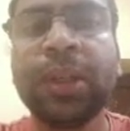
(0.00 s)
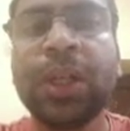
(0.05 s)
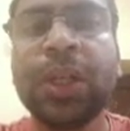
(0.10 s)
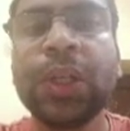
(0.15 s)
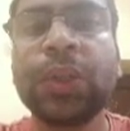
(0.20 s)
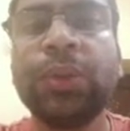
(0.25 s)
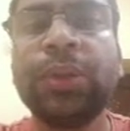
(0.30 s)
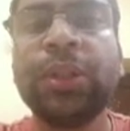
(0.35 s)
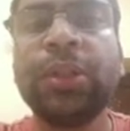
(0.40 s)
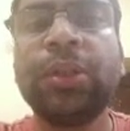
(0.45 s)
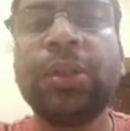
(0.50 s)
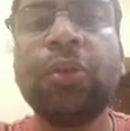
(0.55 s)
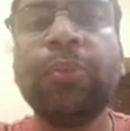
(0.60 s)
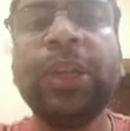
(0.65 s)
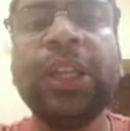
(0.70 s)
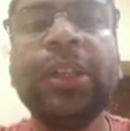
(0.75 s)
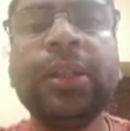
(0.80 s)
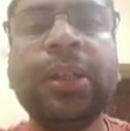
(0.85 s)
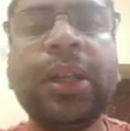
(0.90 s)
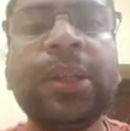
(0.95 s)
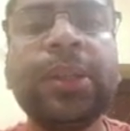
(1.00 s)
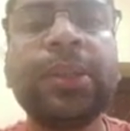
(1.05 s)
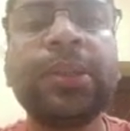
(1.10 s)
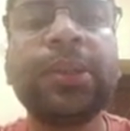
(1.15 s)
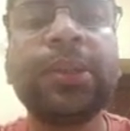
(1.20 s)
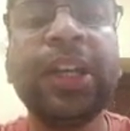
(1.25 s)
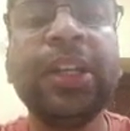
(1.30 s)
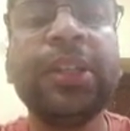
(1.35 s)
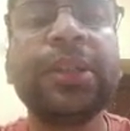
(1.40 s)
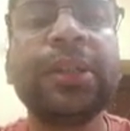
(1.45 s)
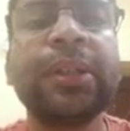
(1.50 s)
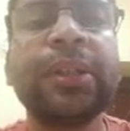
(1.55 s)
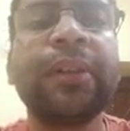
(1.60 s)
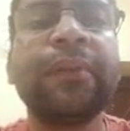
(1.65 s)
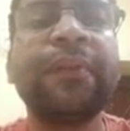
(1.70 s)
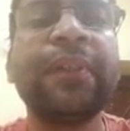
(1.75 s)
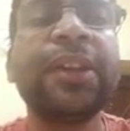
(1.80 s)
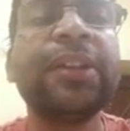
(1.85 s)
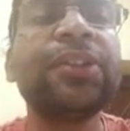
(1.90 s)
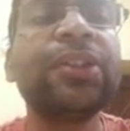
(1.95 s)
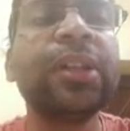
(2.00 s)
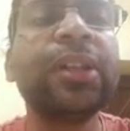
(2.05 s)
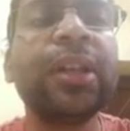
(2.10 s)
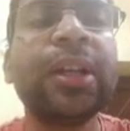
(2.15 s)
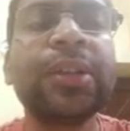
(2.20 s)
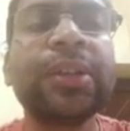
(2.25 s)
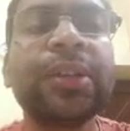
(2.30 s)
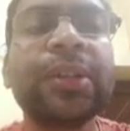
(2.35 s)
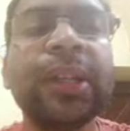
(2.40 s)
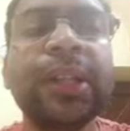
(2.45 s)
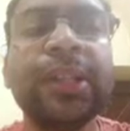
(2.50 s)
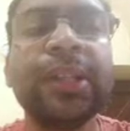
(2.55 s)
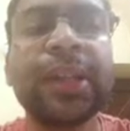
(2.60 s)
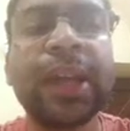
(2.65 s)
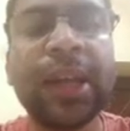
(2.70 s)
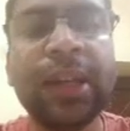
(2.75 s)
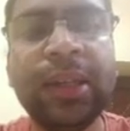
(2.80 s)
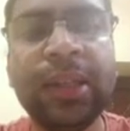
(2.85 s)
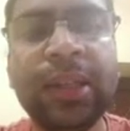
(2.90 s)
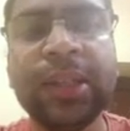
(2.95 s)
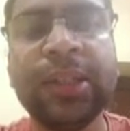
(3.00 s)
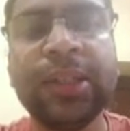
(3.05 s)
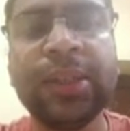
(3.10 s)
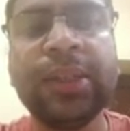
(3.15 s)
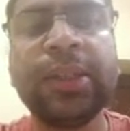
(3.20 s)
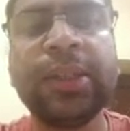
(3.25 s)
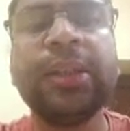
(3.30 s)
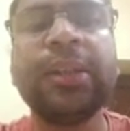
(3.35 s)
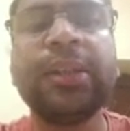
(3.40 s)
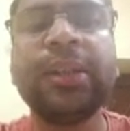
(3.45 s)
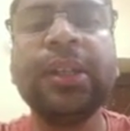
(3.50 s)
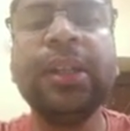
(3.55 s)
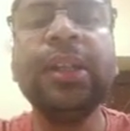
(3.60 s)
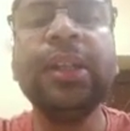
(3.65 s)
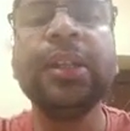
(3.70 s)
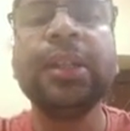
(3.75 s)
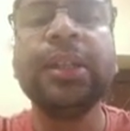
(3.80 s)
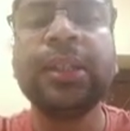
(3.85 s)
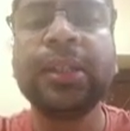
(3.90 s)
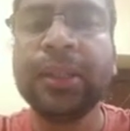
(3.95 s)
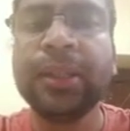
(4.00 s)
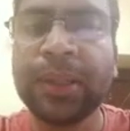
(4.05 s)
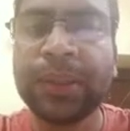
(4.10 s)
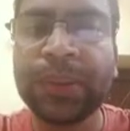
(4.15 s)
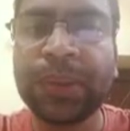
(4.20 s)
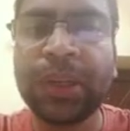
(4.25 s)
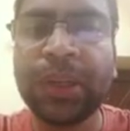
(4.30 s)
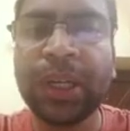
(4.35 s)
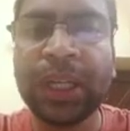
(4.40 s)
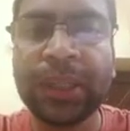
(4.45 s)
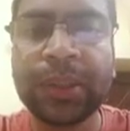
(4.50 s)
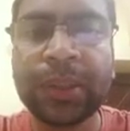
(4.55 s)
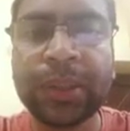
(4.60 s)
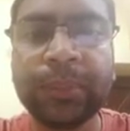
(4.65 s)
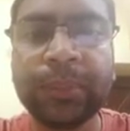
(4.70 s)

So the domain constraints, referential constraints, and integrity constraints.